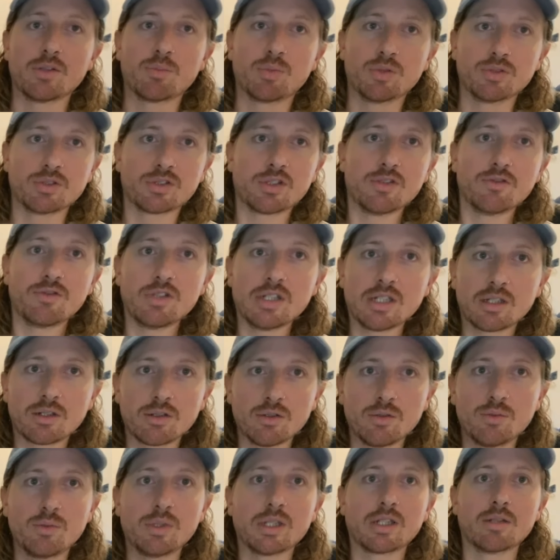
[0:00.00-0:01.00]
push the
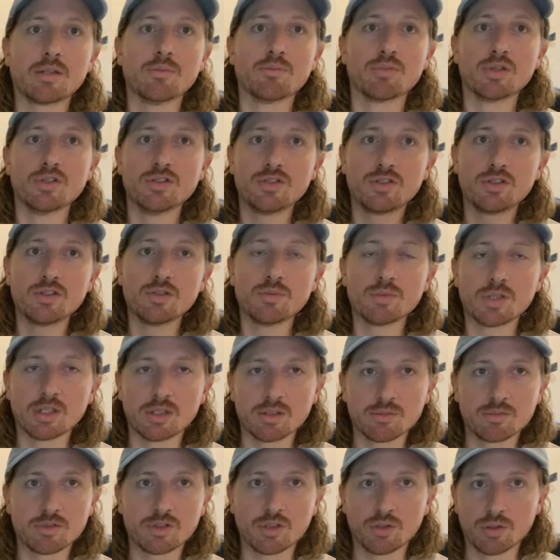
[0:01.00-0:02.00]
vehicle, we can presume that
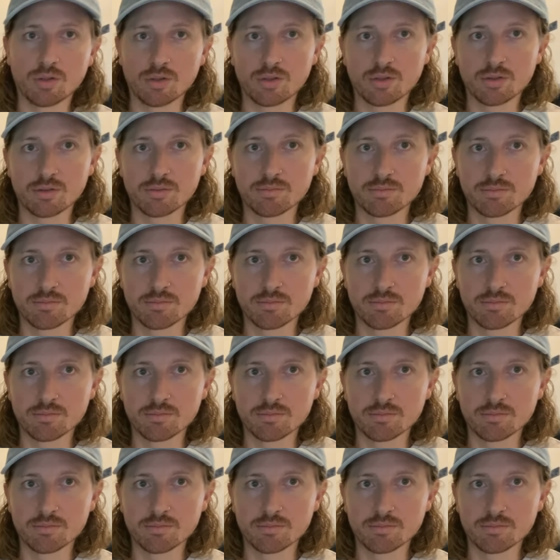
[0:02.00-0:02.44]
it took